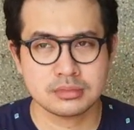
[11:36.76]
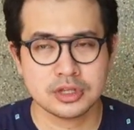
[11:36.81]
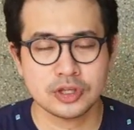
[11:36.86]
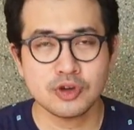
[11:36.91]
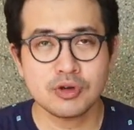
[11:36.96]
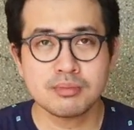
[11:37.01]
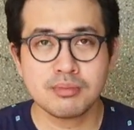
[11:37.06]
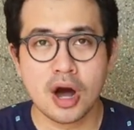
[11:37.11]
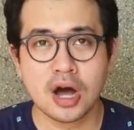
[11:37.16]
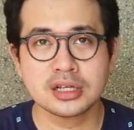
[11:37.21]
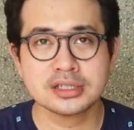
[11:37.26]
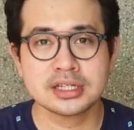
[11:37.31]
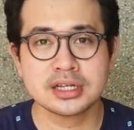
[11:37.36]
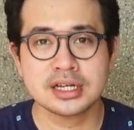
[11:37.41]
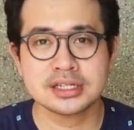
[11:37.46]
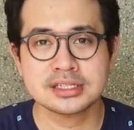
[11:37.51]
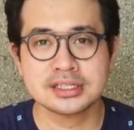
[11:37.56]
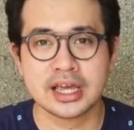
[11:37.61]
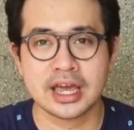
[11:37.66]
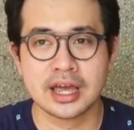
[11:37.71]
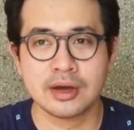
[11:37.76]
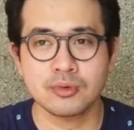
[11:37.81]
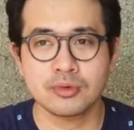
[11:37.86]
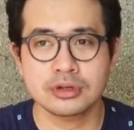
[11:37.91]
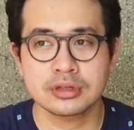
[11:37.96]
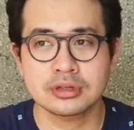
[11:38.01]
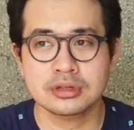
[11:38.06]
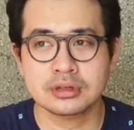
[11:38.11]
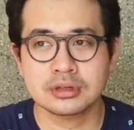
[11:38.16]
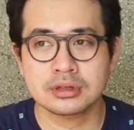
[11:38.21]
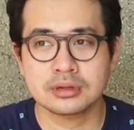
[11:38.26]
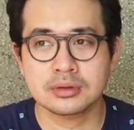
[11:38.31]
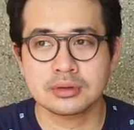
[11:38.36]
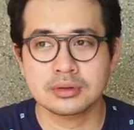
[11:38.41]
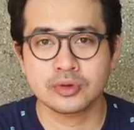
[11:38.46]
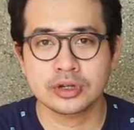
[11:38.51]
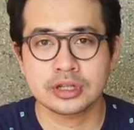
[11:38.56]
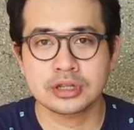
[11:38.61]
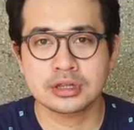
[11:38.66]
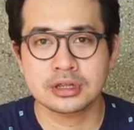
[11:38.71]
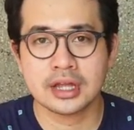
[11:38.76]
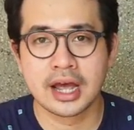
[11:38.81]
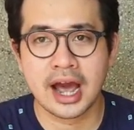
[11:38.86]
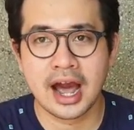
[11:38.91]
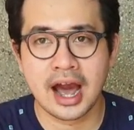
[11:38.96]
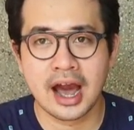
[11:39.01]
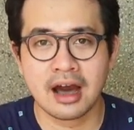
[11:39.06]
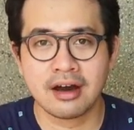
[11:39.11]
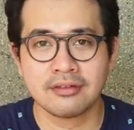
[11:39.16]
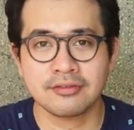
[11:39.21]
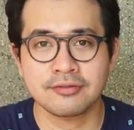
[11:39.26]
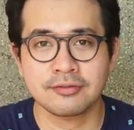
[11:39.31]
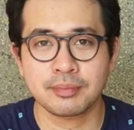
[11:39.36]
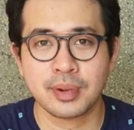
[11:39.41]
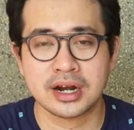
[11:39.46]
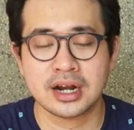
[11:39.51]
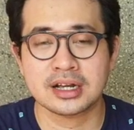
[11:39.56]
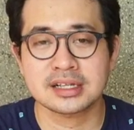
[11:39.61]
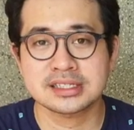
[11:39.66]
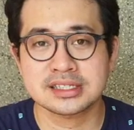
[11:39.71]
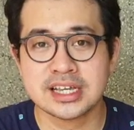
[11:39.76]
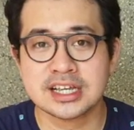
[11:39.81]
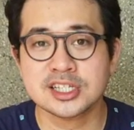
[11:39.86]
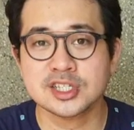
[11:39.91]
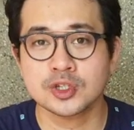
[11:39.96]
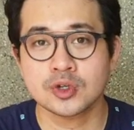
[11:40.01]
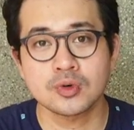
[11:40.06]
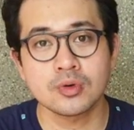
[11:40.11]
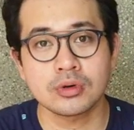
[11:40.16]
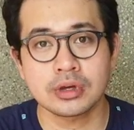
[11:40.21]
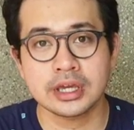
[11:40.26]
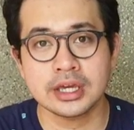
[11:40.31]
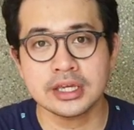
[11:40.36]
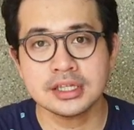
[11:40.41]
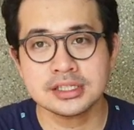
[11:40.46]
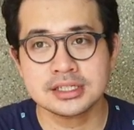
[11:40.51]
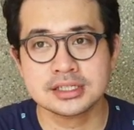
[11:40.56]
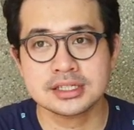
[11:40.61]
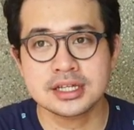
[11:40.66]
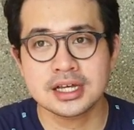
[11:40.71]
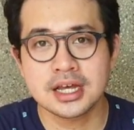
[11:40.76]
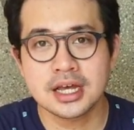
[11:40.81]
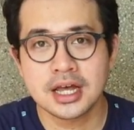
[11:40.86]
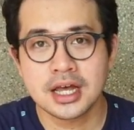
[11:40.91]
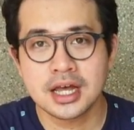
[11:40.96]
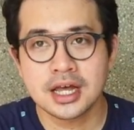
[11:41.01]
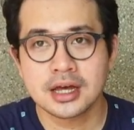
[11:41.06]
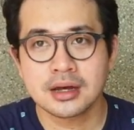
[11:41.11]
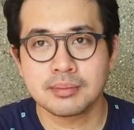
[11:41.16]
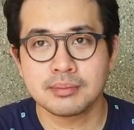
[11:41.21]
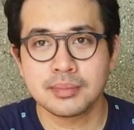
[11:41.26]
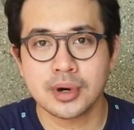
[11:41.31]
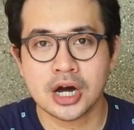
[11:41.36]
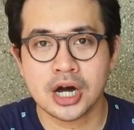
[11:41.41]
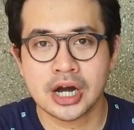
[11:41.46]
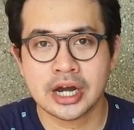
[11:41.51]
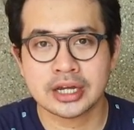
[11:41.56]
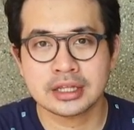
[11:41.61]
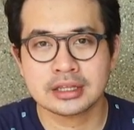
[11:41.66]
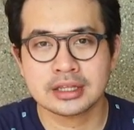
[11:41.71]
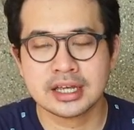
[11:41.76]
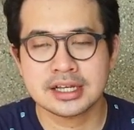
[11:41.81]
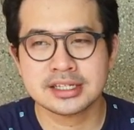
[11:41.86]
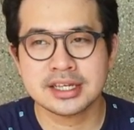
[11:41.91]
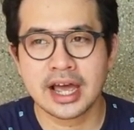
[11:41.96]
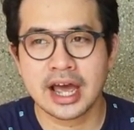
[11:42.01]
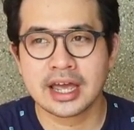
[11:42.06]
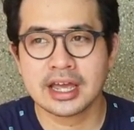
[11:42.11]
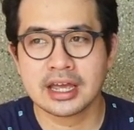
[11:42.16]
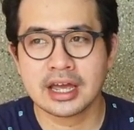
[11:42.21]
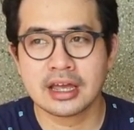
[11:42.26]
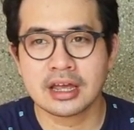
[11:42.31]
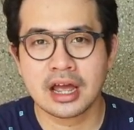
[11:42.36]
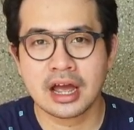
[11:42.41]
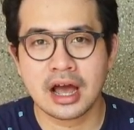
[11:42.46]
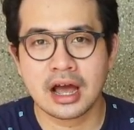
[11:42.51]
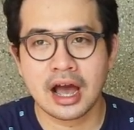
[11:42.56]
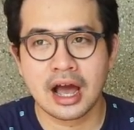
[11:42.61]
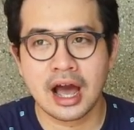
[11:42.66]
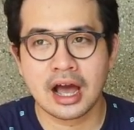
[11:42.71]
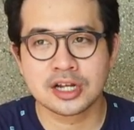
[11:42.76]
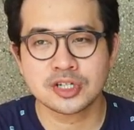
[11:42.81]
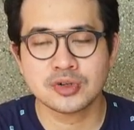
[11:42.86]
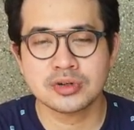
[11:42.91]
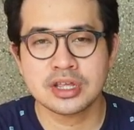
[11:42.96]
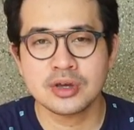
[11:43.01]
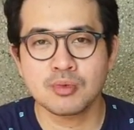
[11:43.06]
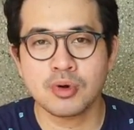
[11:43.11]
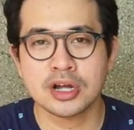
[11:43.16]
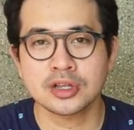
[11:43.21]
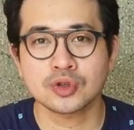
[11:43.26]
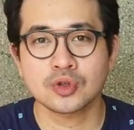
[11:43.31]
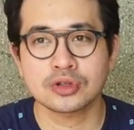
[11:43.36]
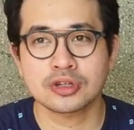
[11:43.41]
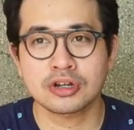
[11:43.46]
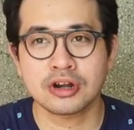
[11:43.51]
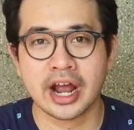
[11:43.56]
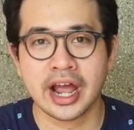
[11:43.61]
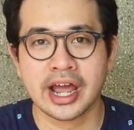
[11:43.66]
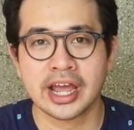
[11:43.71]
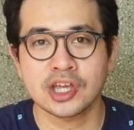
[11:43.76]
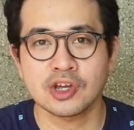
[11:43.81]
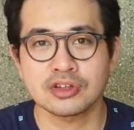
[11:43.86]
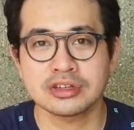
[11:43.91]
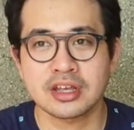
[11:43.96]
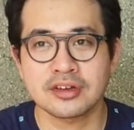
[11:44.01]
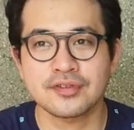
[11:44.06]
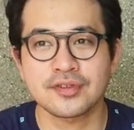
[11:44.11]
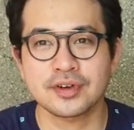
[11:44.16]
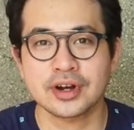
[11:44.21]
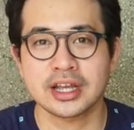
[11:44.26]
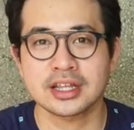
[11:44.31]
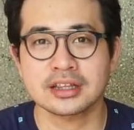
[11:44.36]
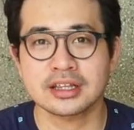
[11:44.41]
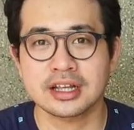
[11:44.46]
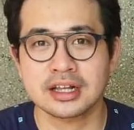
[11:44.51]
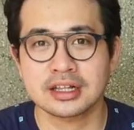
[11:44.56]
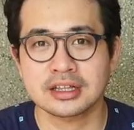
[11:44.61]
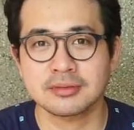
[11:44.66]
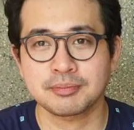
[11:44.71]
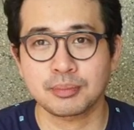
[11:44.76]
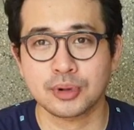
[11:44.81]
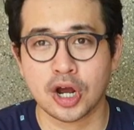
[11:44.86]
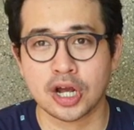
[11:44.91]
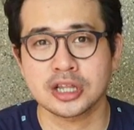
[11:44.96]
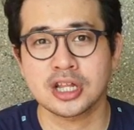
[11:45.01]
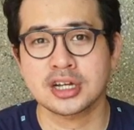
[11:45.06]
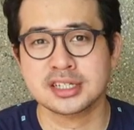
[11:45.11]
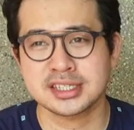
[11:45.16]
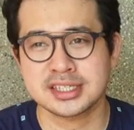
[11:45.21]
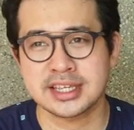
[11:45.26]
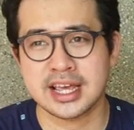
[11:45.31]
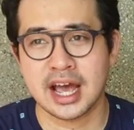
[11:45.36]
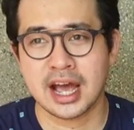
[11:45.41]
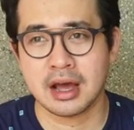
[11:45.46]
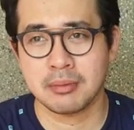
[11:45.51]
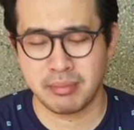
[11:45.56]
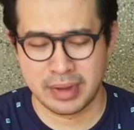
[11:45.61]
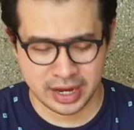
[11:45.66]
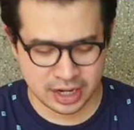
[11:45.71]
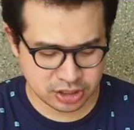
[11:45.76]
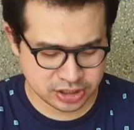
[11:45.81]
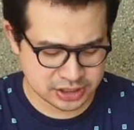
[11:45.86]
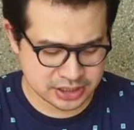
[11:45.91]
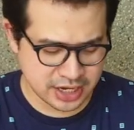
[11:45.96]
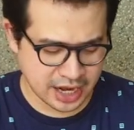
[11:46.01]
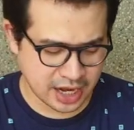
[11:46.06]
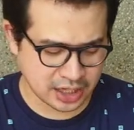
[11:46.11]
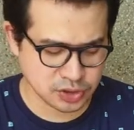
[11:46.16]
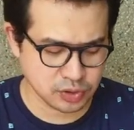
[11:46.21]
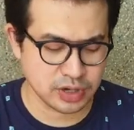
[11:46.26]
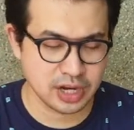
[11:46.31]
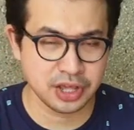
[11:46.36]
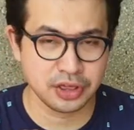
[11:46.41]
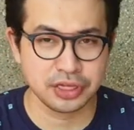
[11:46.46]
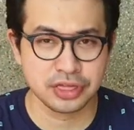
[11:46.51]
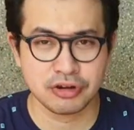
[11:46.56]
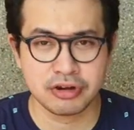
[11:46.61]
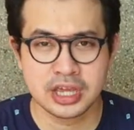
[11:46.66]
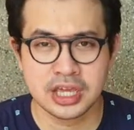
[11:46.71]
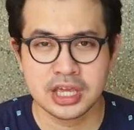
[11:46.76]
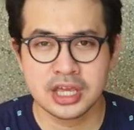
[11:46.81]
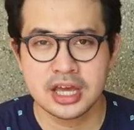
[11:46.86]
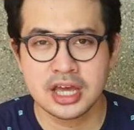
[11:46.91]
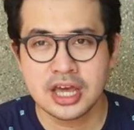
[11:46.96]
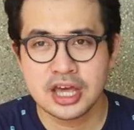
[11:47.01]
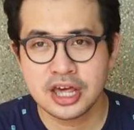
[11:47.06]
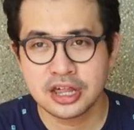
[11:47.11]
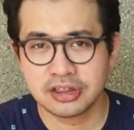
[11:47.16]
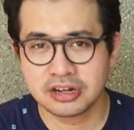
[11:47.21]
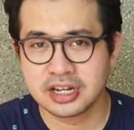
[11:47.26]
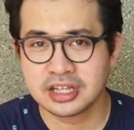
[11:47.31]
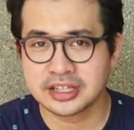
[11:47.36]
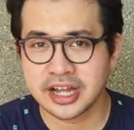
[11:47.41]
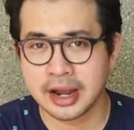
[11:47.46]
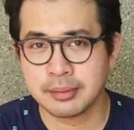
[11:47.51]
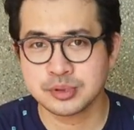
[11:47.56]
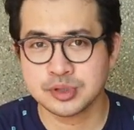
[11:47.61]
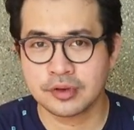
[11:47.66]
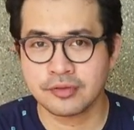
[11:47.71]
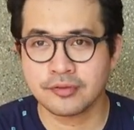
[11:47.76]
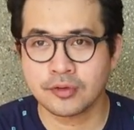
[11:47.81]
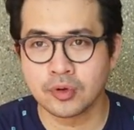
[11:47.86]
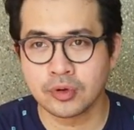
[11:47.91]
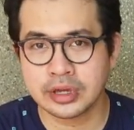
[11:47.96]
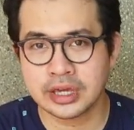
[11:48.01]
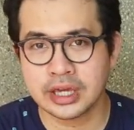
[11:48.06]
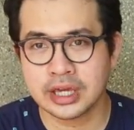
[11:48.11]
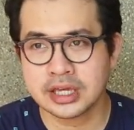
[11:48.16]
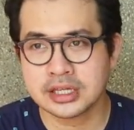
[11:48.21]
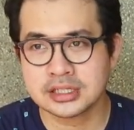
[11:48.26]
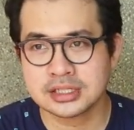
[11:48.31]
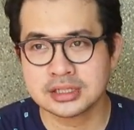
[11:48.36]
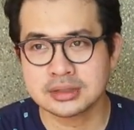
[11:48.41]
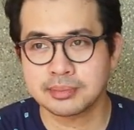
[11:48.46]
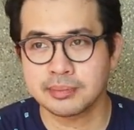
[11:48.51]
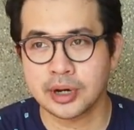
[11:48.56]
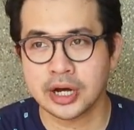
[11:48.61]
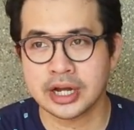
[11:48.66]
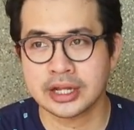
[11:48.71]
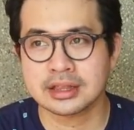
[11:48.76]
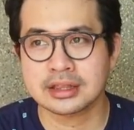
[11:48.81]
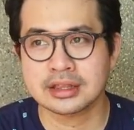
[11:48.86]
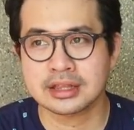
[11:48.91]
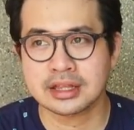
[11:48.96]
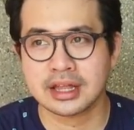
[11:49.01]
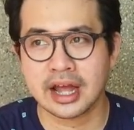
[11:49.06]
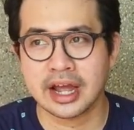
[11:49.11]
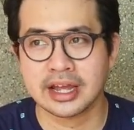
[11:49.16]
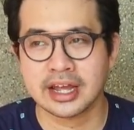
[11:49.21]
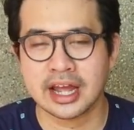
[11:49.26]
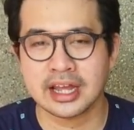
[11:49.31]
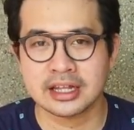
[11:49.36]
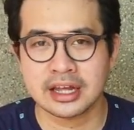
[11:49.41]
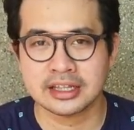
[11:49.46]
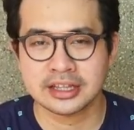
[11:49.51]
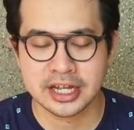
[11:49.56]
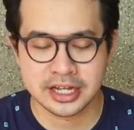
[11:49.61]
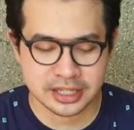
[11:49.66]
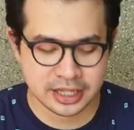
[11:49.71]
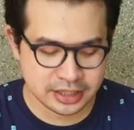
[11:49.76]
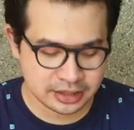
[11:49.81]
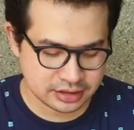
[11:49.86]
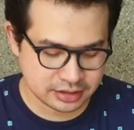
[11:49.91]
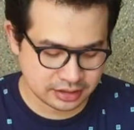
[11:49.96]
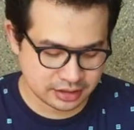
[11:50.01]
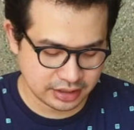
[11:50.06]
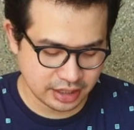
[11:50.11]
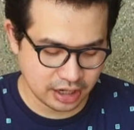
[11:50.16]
yung box kasi would have parang 6 cookies. But kasi I actually want to try yung different products niya. Meron siya actually 3 types of cookies, but I didn't